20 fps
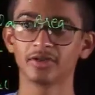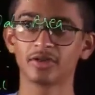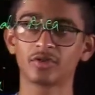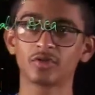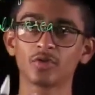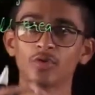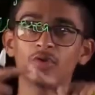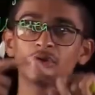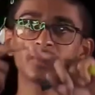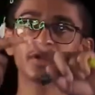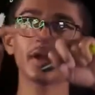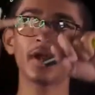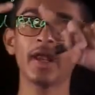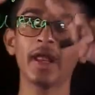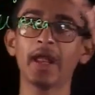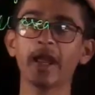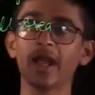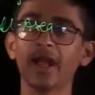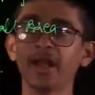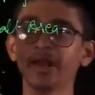the total
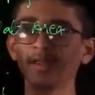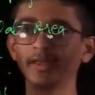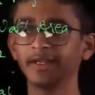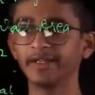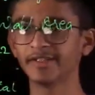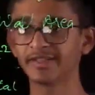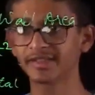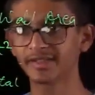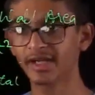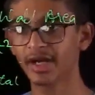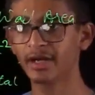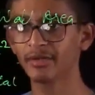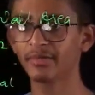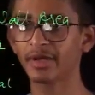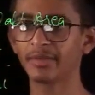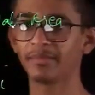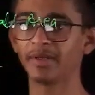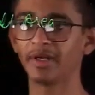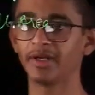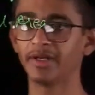air inside
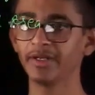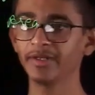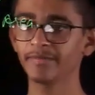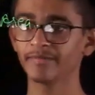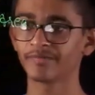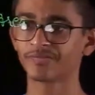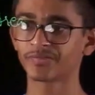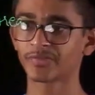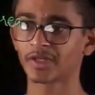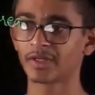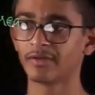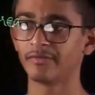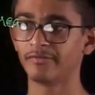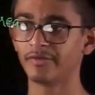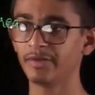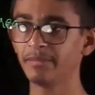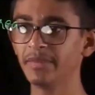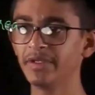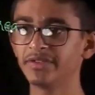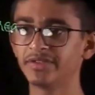my building
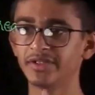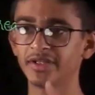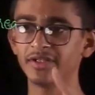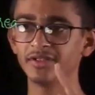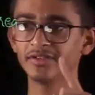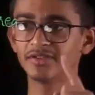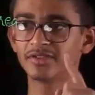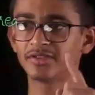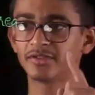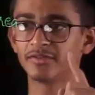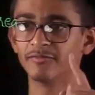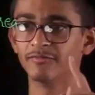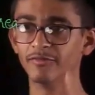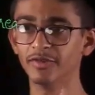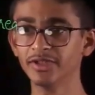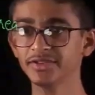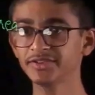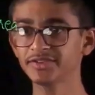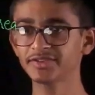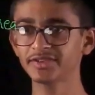will be changed
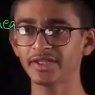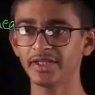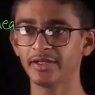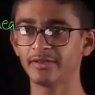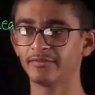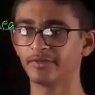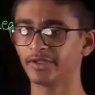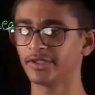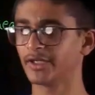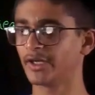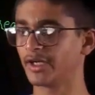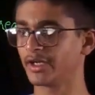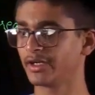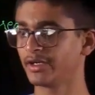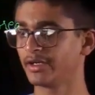once in 1 hour.